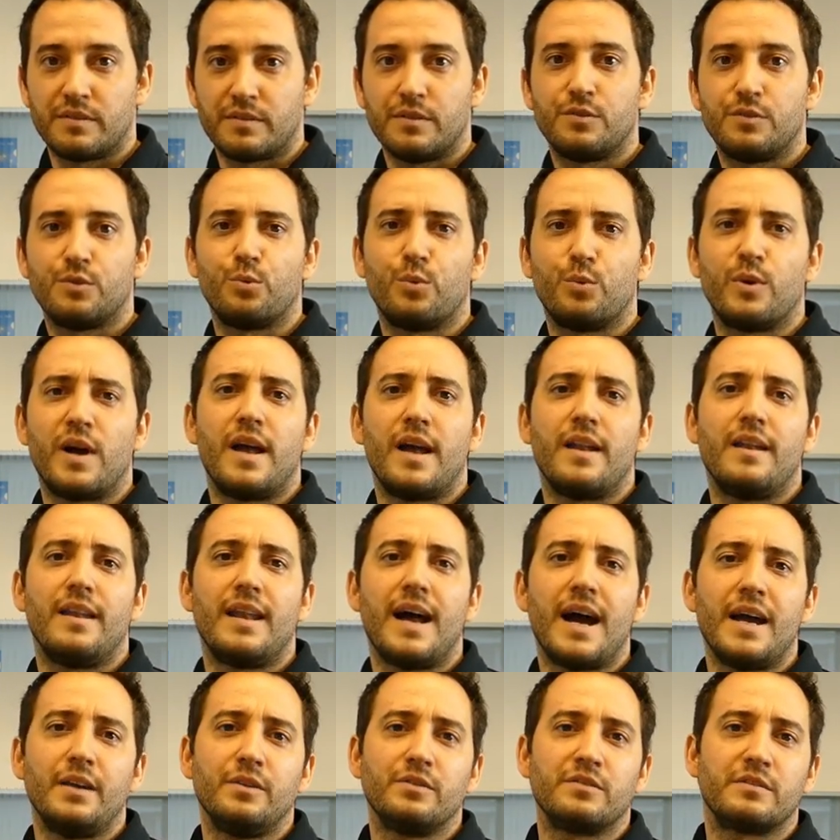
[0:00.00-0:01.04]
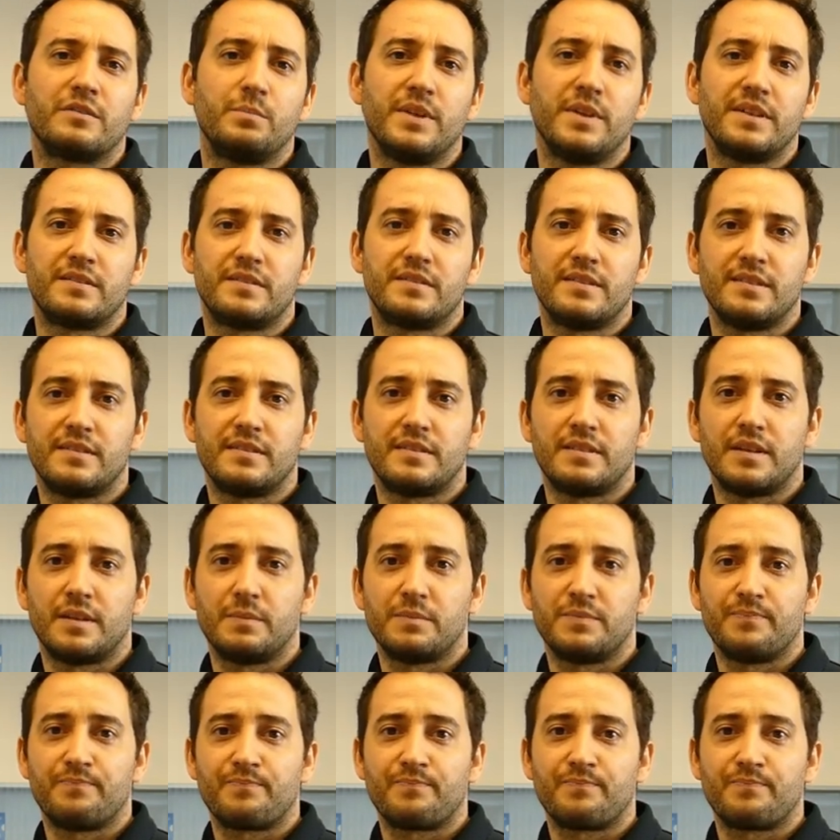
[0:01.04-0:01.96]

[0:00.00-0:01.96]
to run Linux-based systems